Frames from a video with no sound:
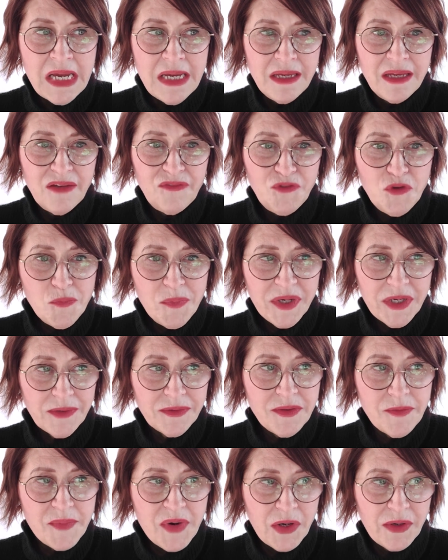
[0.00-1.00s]
If you've been on
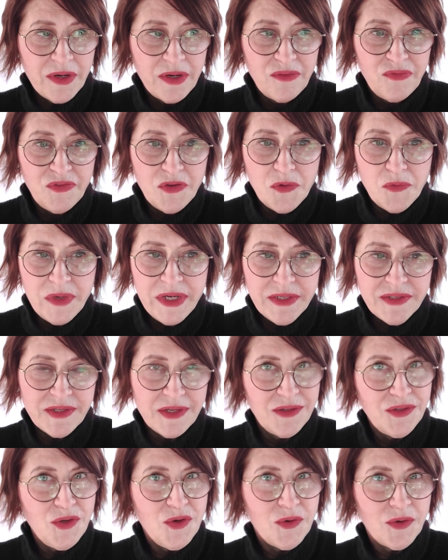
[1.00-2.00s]
the market a few weeks
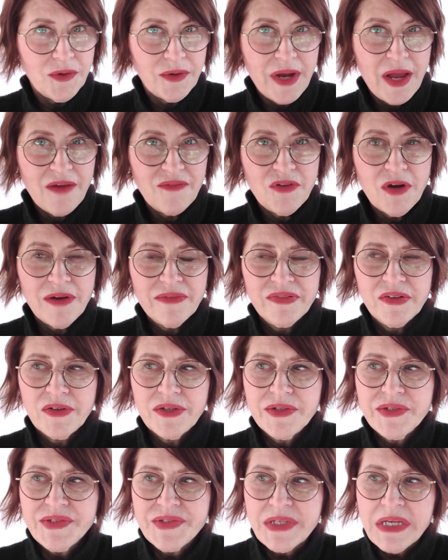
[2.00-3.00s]
and you don't have
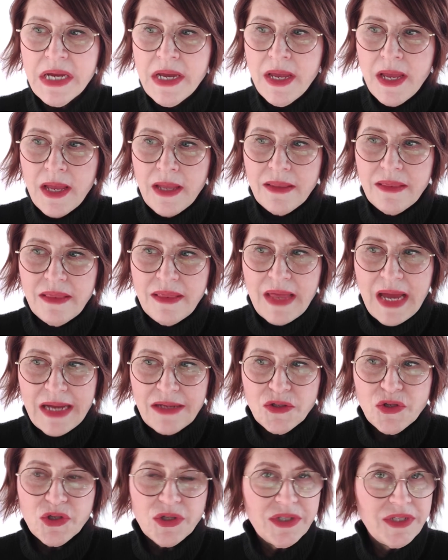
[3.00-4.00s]
offers,
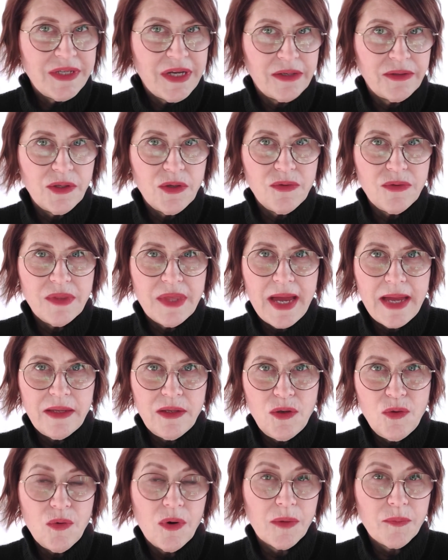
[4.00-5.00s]
that should tell you that
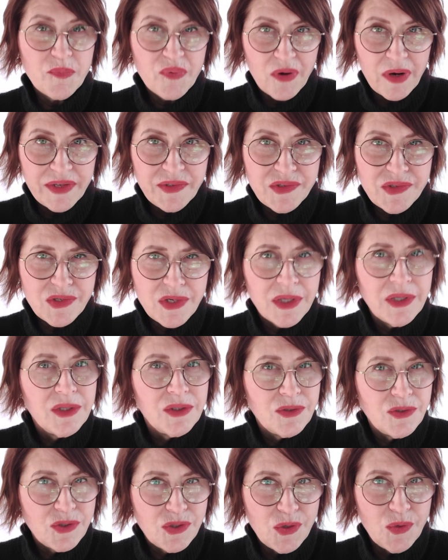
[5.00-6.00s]
you are priced
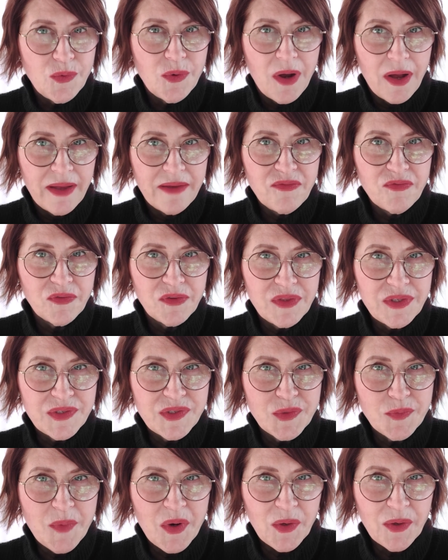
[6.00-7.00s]
too high for
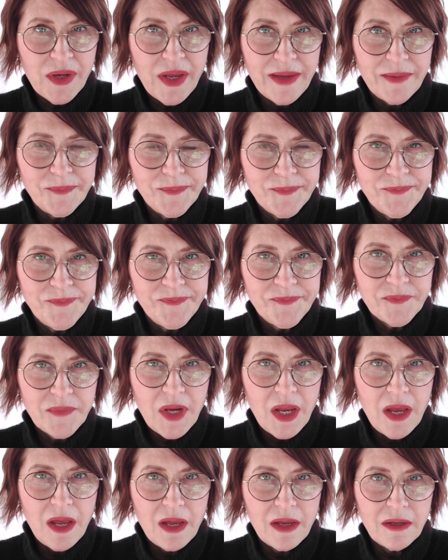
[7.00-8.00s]
this market. I
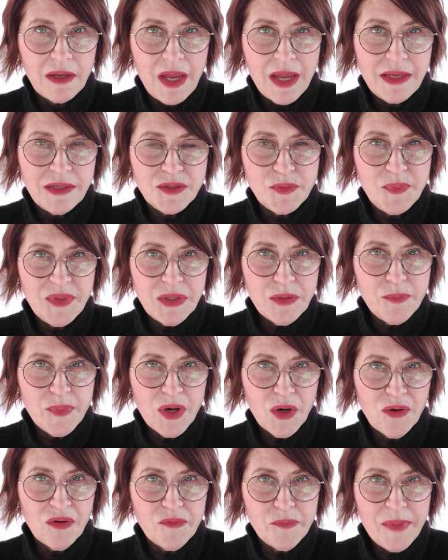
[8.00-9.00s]
hate to be the
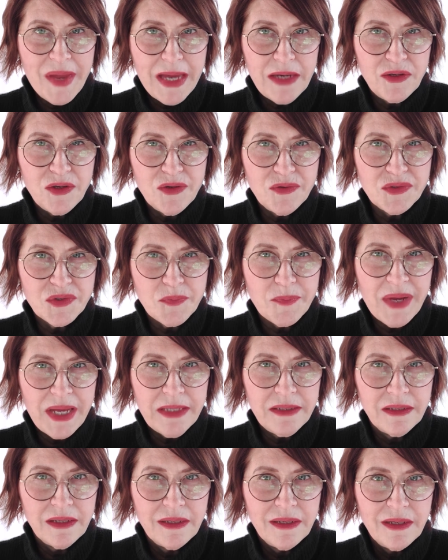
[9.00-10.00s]
bearer of bad news, but
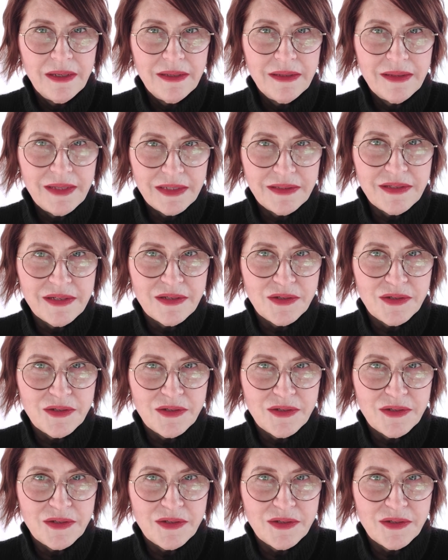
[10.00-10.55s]
that's the